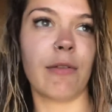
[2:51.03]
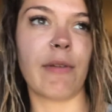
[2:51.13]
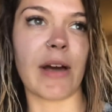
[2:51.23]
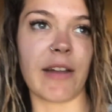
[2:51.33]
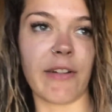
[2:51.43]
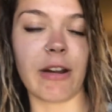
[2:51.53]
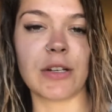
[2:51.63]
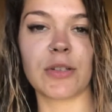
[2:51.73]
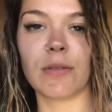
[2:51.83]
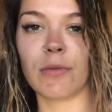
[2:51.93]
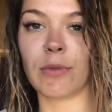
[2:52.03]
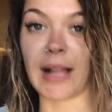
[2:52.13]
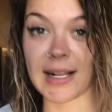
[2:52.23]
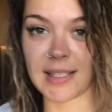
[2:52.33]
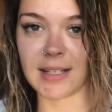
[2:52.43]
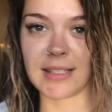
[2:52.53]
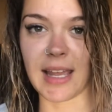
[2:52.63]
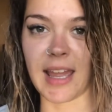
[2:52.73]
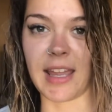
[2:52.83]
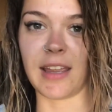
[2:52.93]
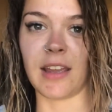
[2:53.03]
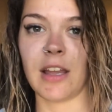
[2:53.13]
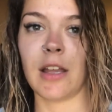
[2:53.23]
we've had a very relaxing day,